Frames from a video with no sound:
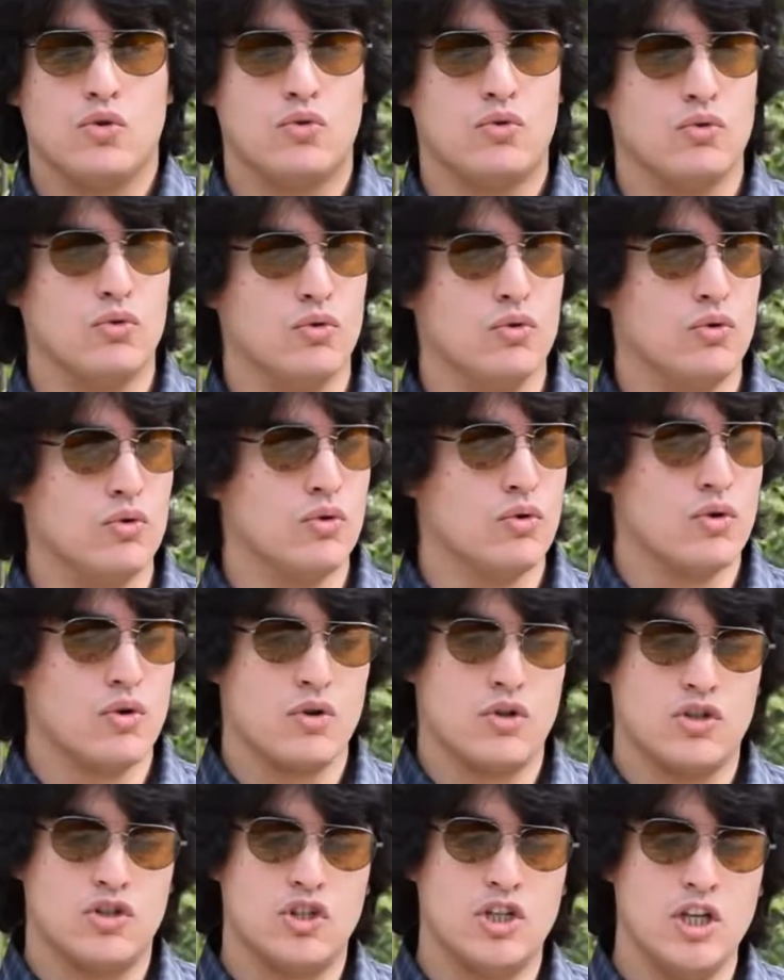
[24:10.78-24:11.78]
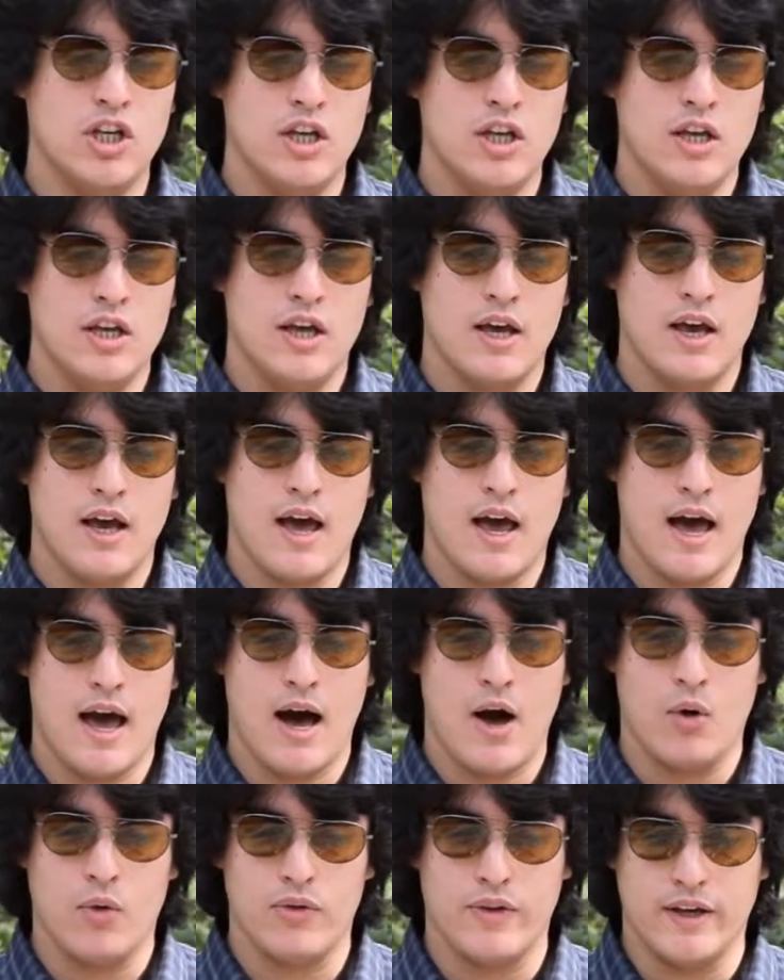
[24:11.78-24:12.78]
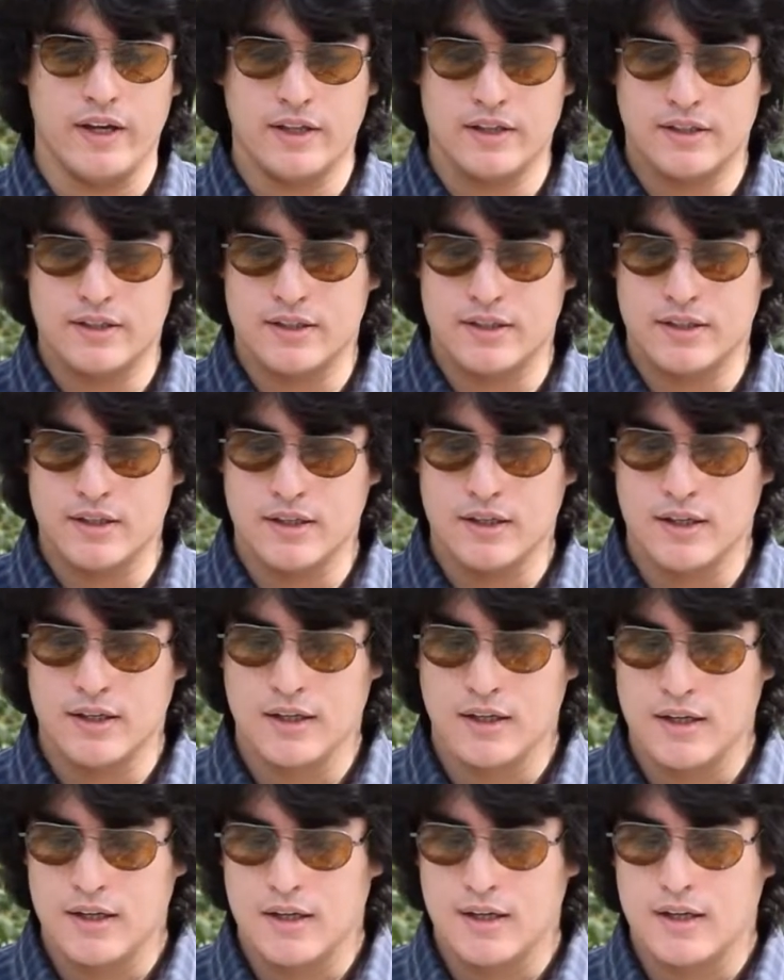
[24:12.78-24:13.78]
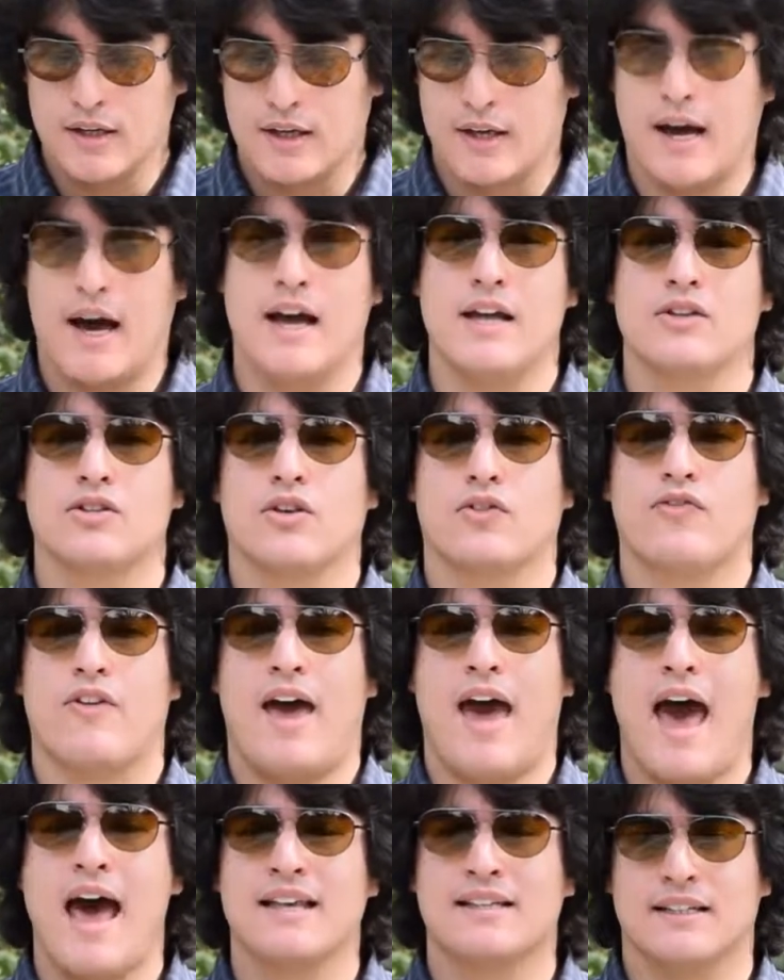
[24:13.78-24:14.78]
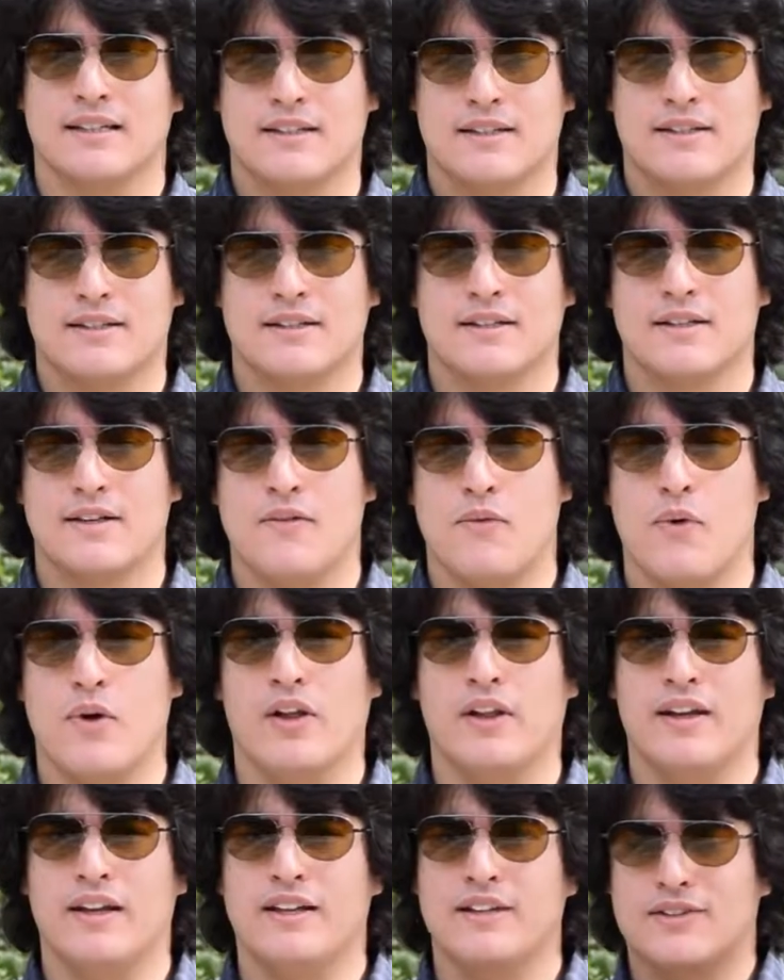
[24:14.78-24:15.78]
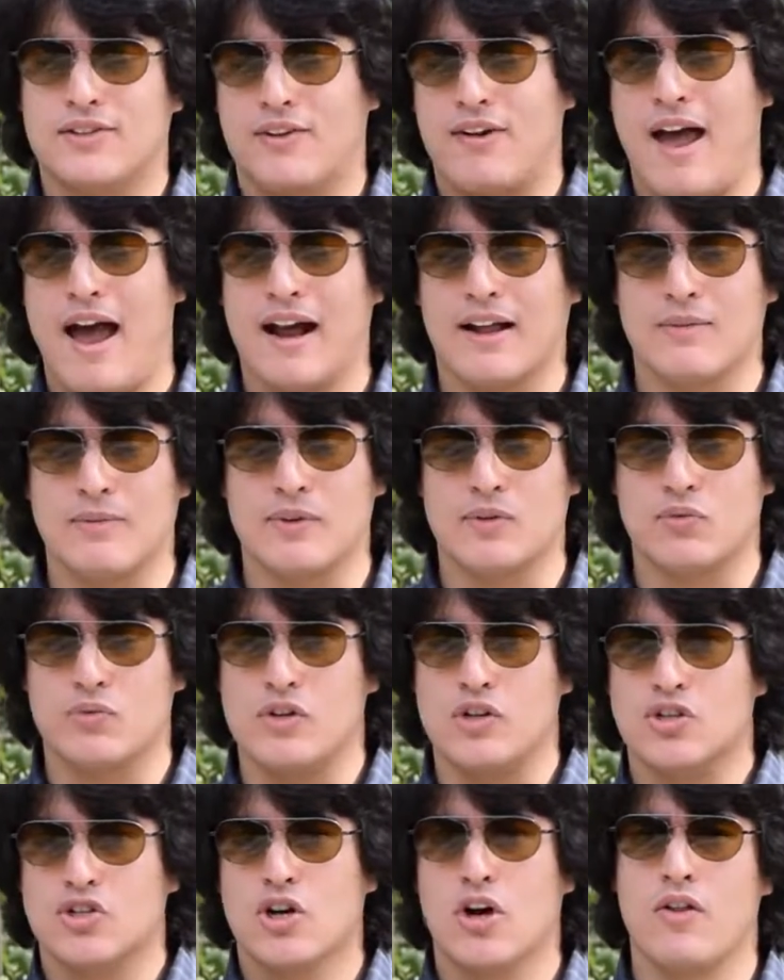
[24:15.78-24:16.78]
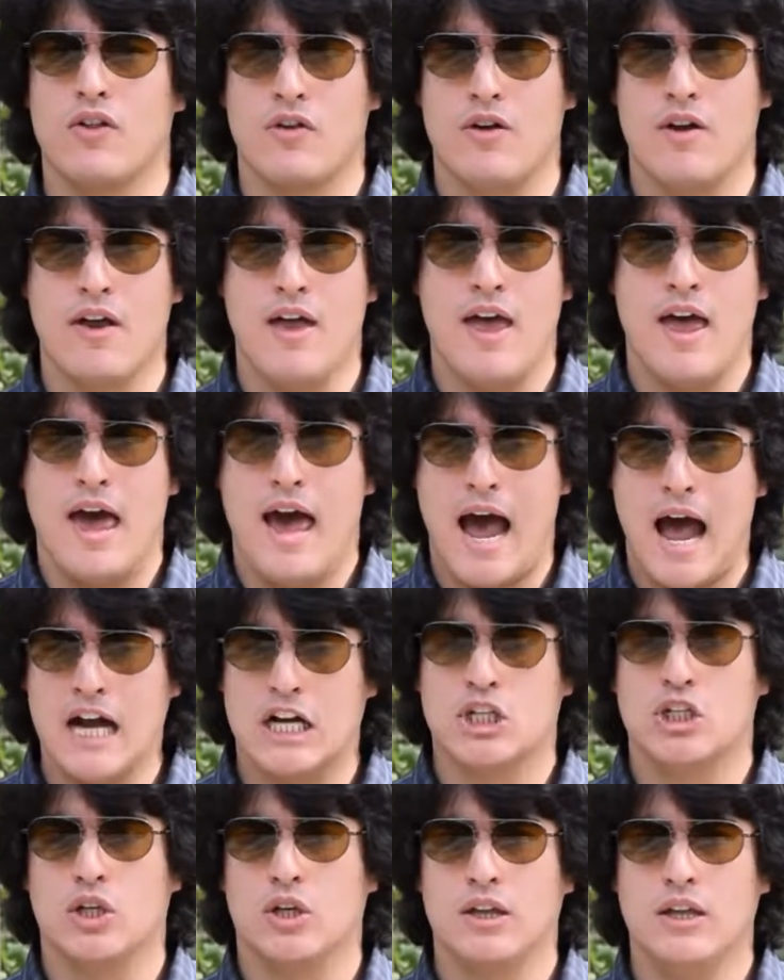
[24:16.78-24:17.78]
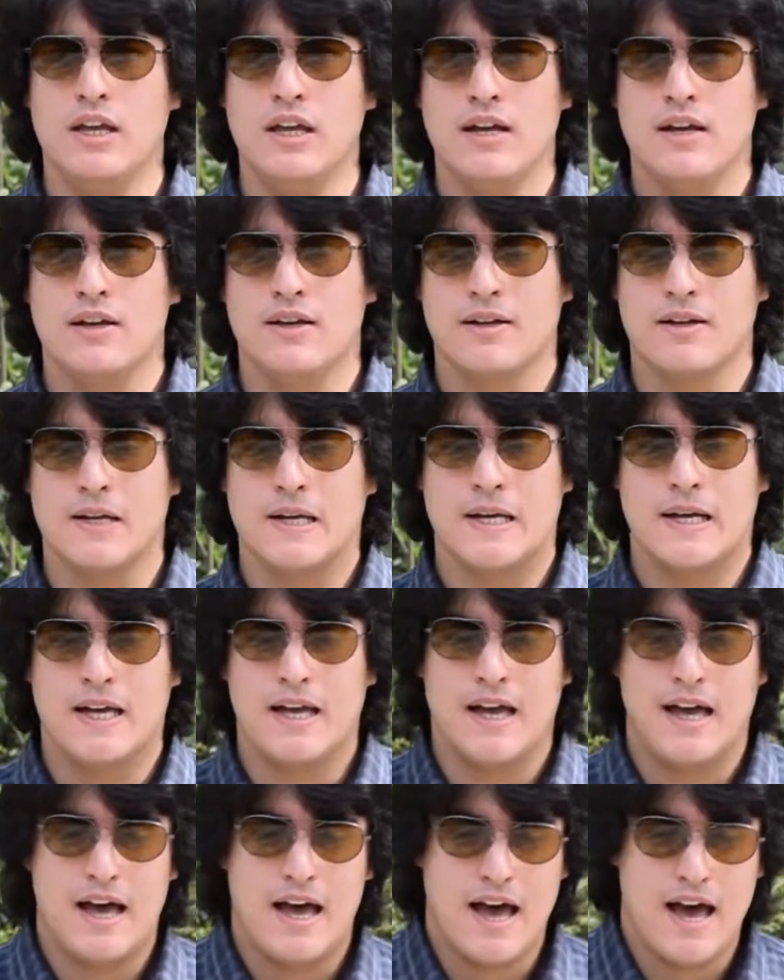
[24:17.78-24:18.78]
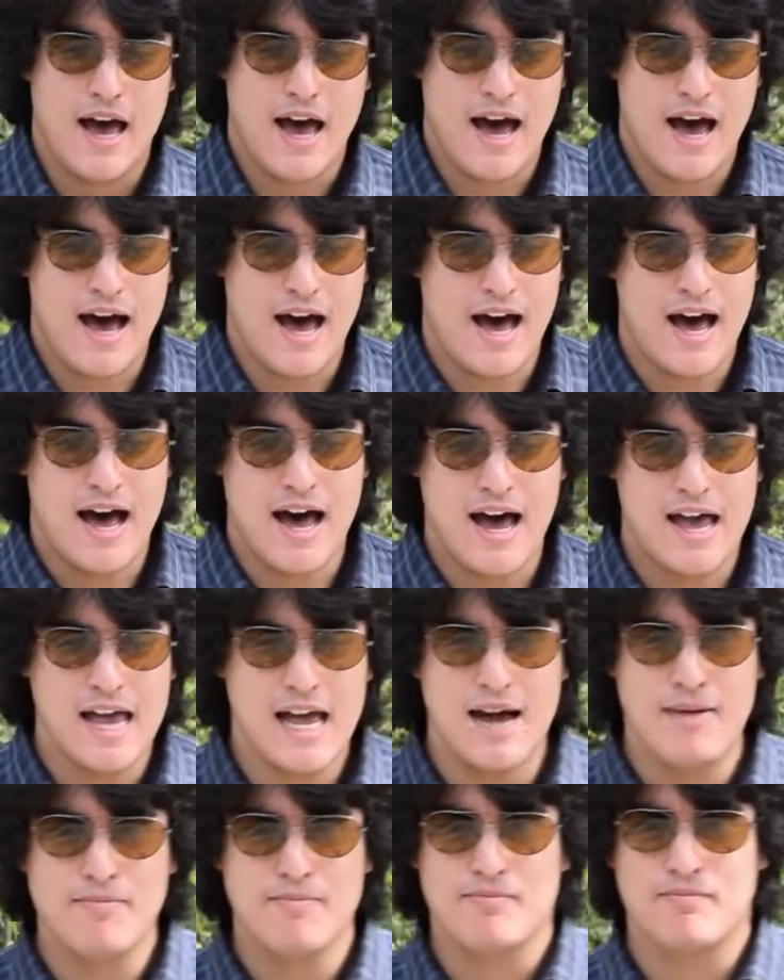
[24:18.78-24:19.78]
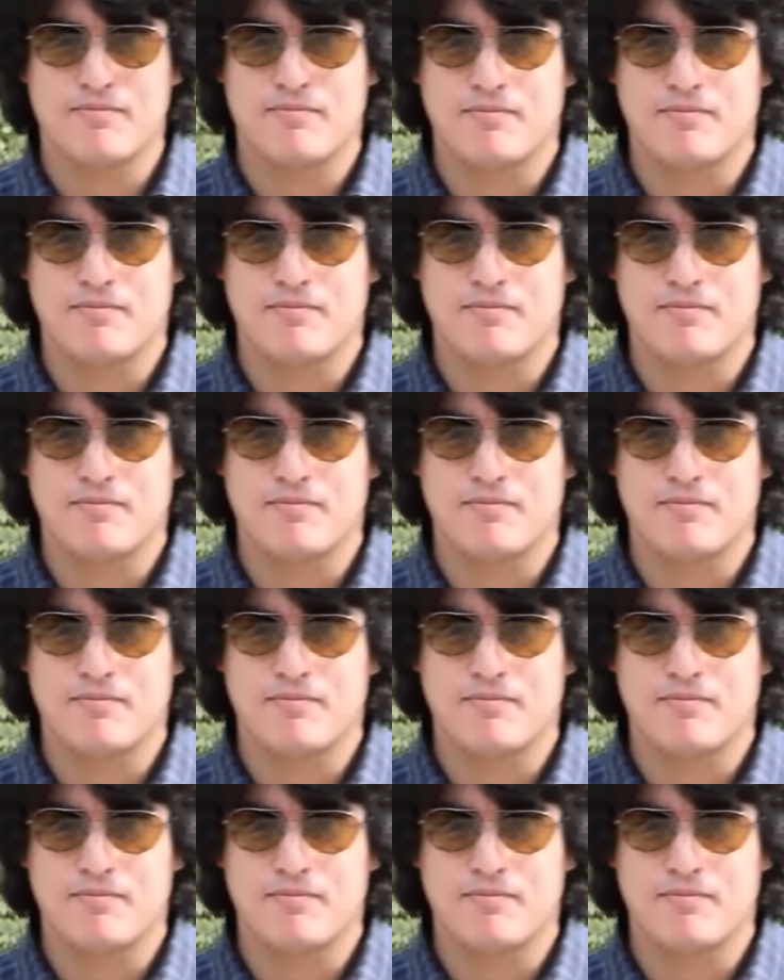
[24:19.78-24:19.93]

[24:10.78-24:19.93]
to see how these kinds of assets will interact between each other. Actually, I